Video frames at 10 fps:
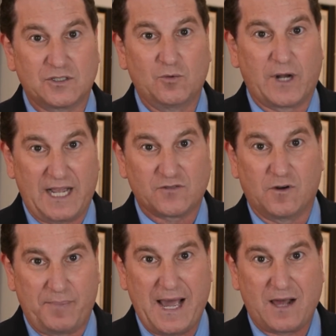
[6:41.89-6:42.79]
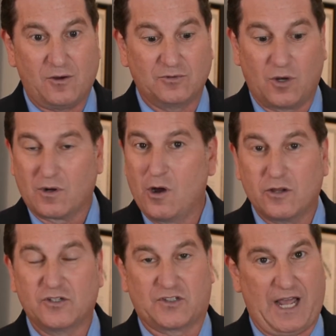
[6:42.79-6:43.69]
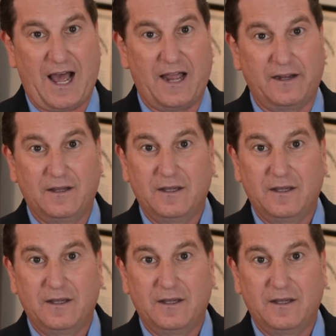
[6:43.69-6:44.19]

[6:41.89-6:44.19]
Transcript: You want to ask for a panel. Don't go to this guy.